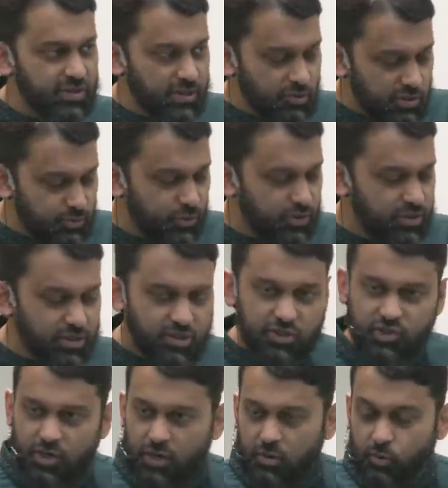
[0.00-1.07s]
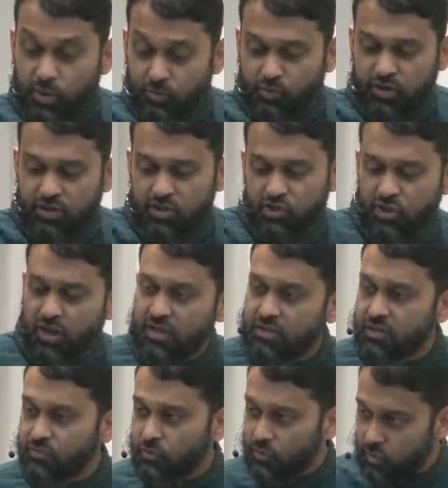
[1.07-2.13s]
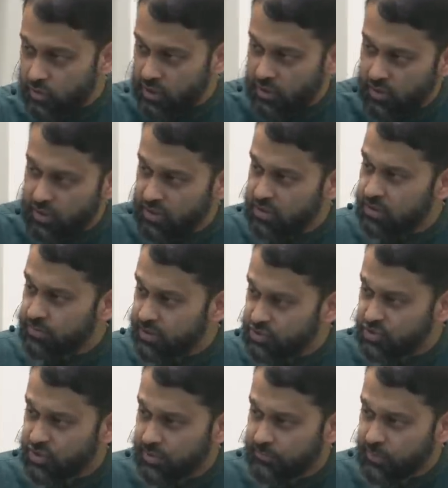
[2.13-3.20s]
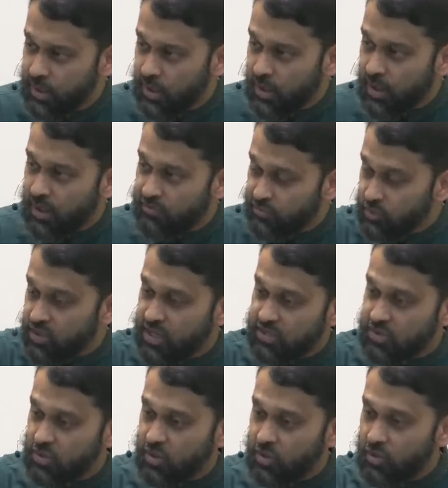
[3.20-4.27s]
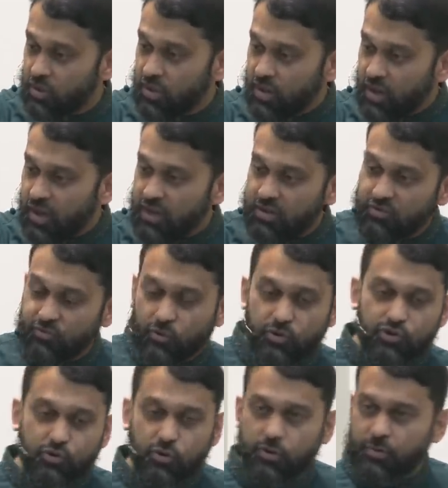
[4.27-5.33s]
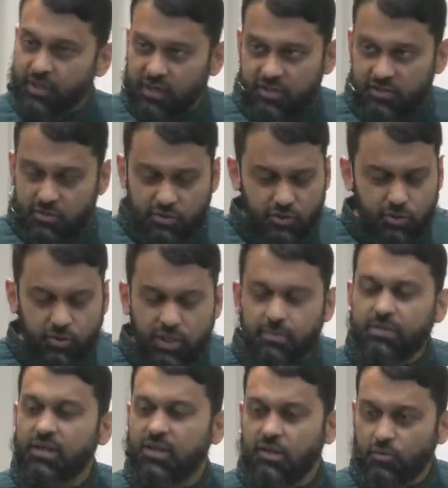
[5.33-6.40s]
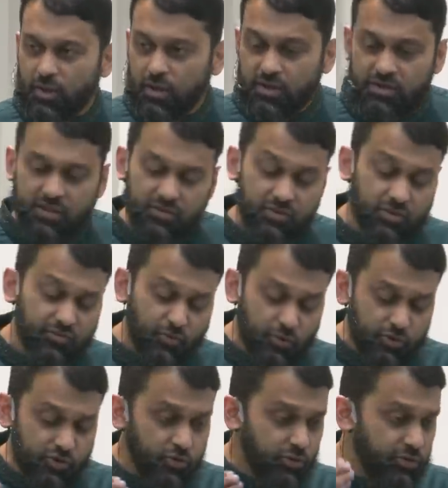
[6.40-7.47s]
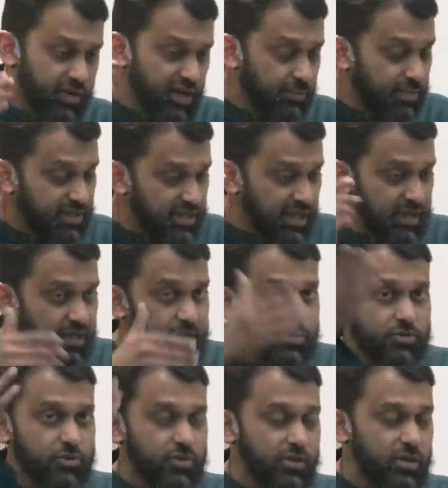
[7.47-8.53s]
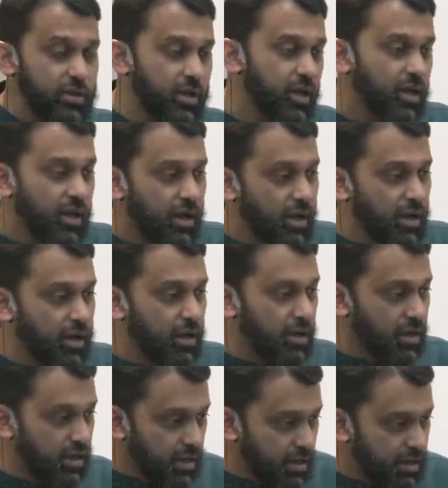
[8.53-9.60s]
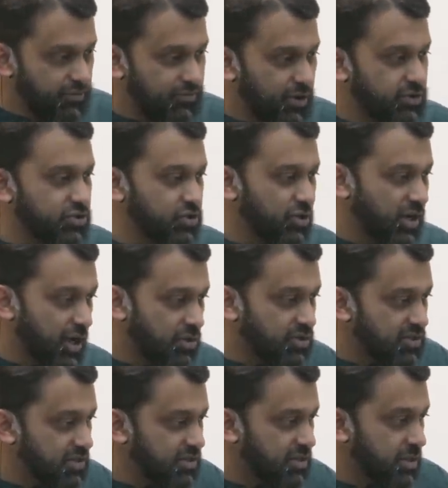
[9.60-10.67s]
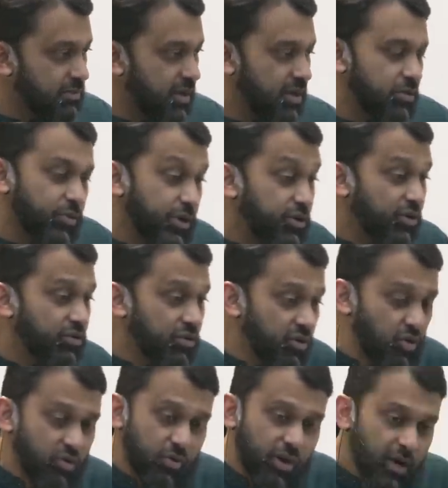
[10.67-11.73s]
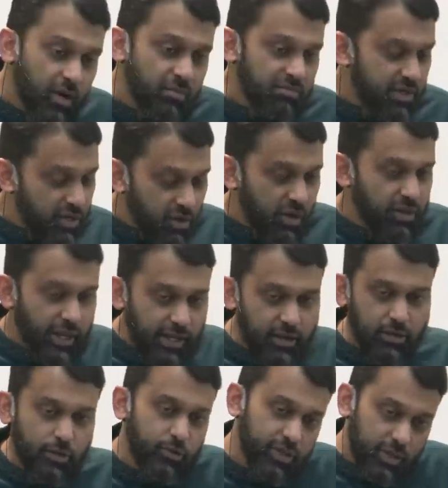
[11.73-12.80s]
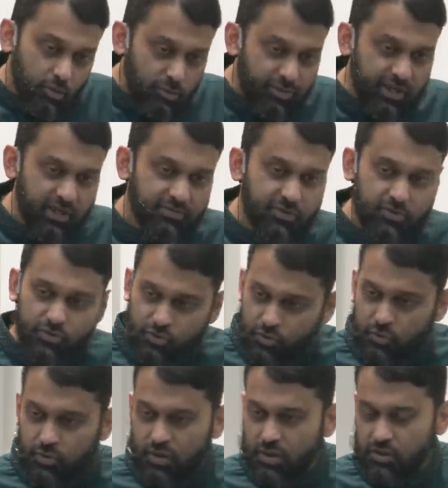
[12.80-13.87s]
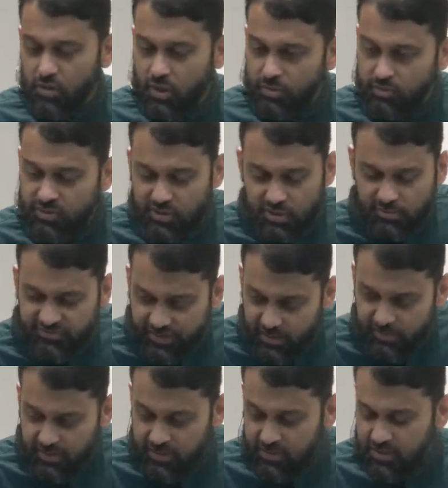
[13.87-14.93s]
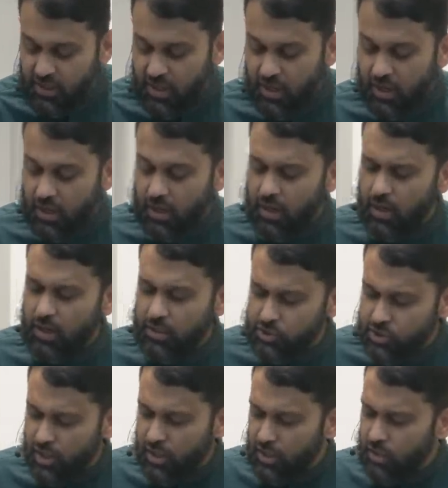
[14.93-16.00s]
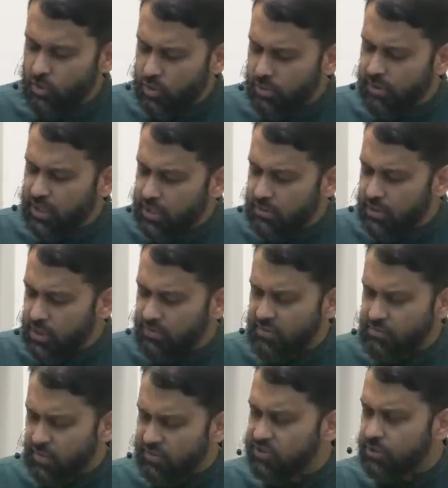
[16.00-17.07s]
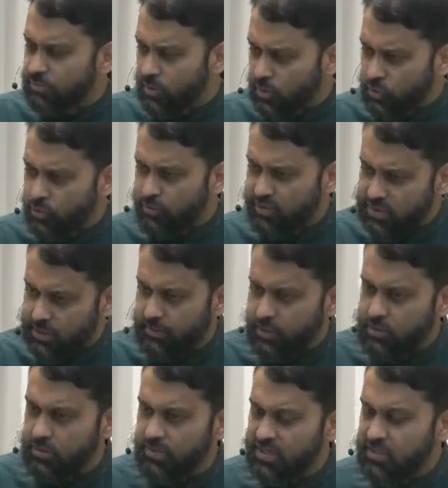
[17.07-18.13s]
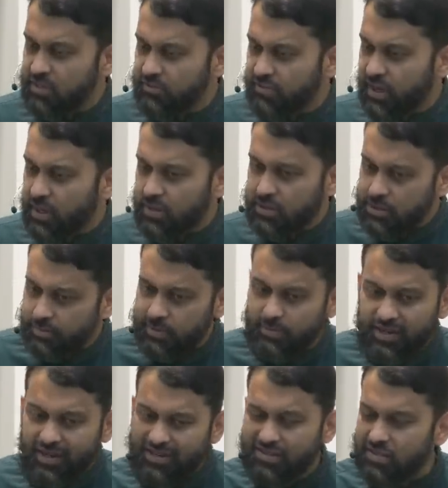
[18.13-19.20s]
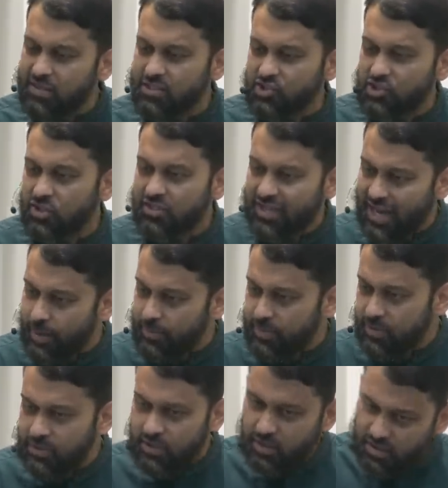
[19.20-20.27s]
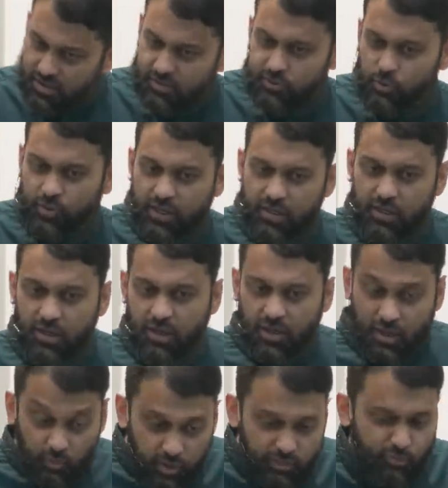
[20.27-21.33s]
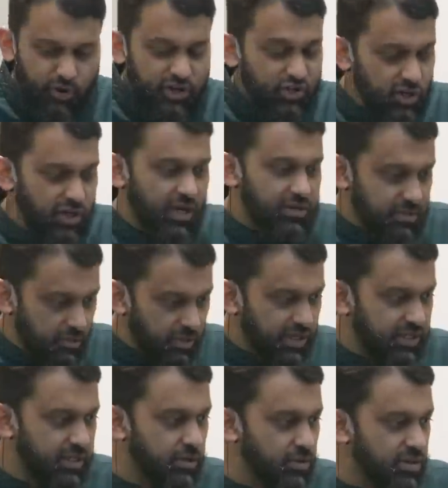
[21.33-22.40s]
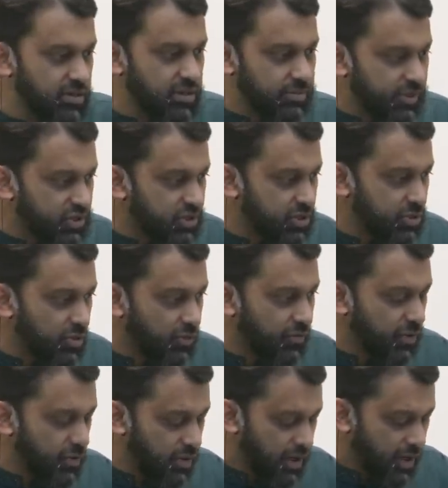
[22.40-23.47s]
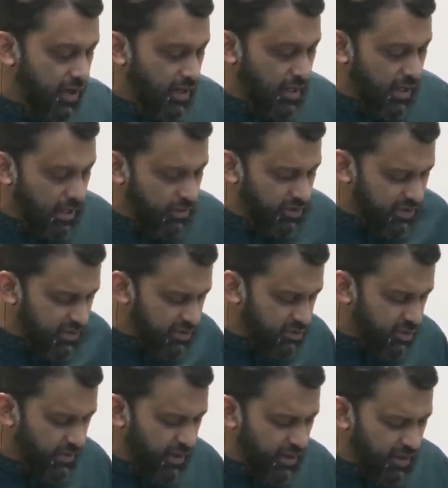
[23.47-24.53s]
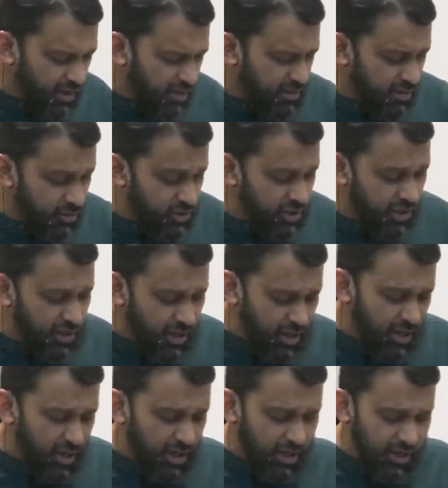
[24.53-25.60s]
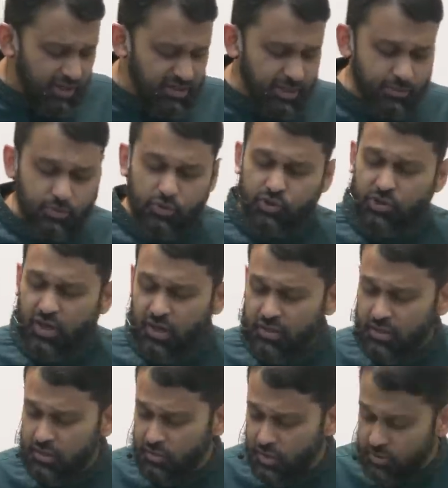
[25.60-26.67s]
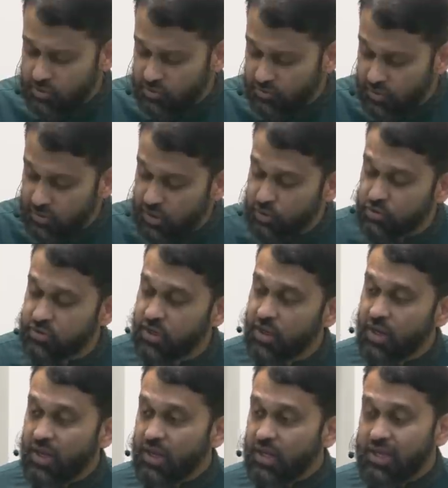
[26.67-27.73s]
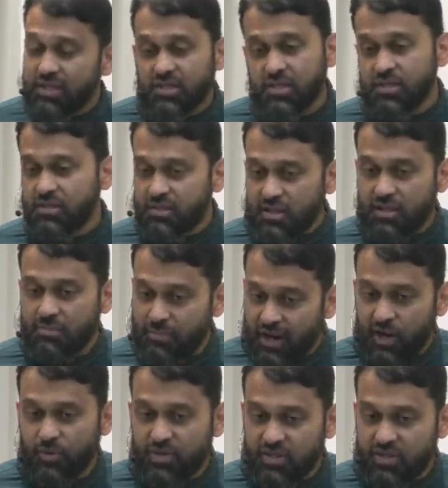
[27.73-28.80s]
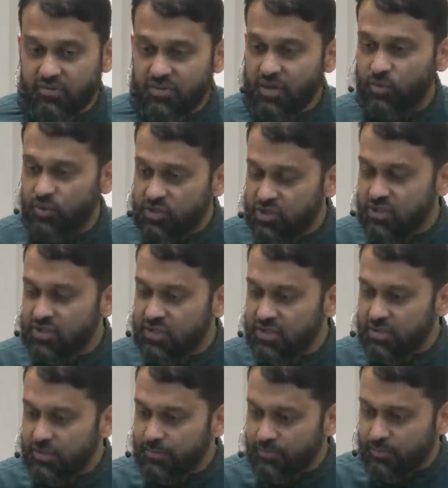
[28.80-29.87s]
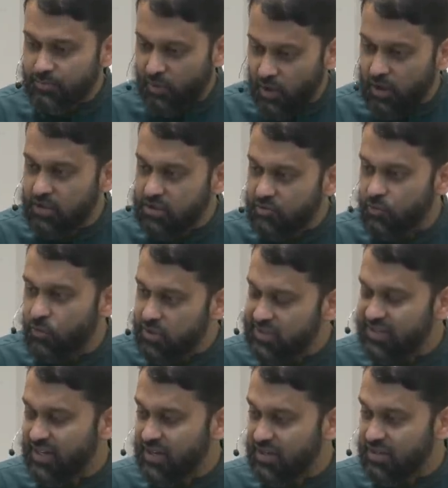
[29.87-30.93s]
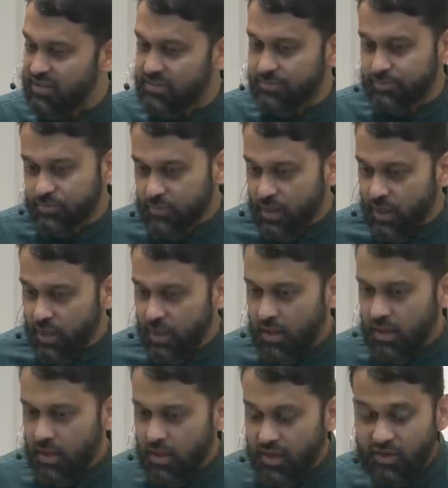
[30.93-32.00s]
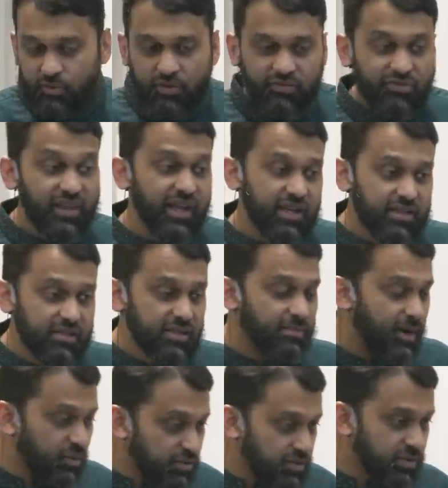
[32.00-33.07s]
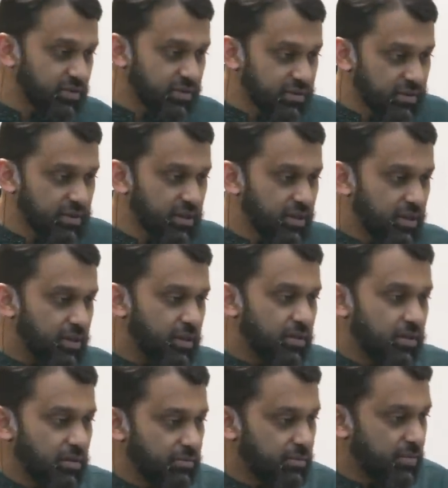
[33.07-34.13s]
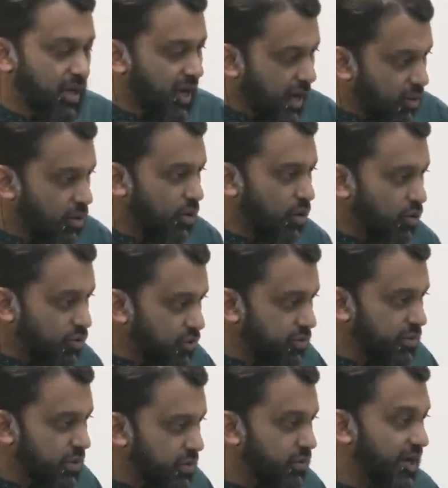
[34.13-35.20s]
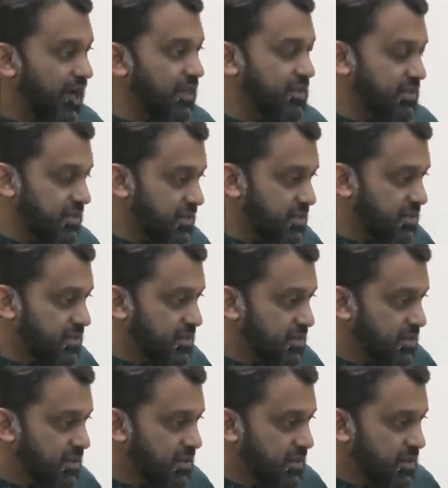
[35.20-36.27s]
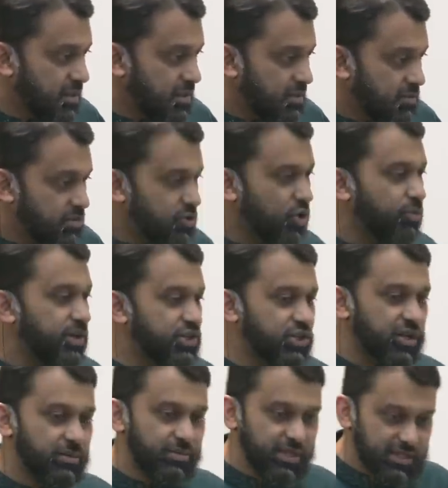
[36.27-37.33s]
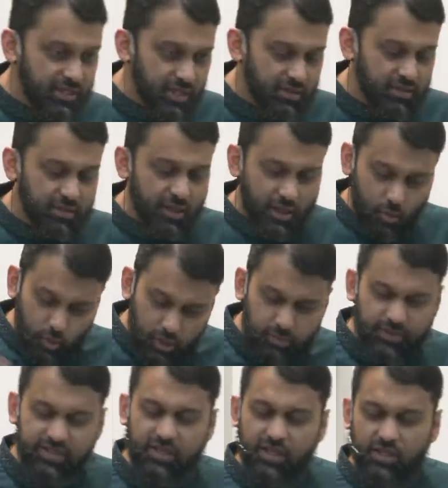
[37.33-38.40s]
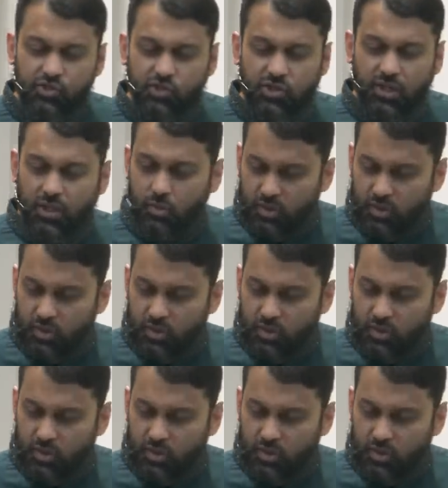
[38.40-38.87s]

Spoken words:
He was put into jail. We prayed the janazah for her here in this masjid a few days ago. And the four children, because there's no immediate relatives, the four children have been taken into the foster care system, and we don't know, in all likelihood, they will be given to non-Muslim families. Inshallah, we're going to be giving multiple khutbas about domestic violence, but because this just happened this week, and we pray janazah right here in this masjid over our sister, may Allah Azza wa Jal accept her shahada and grant her firdaus, it is imperative that we just pause for a second and reflect about our own realities. So much can be said and will be said, inshallah.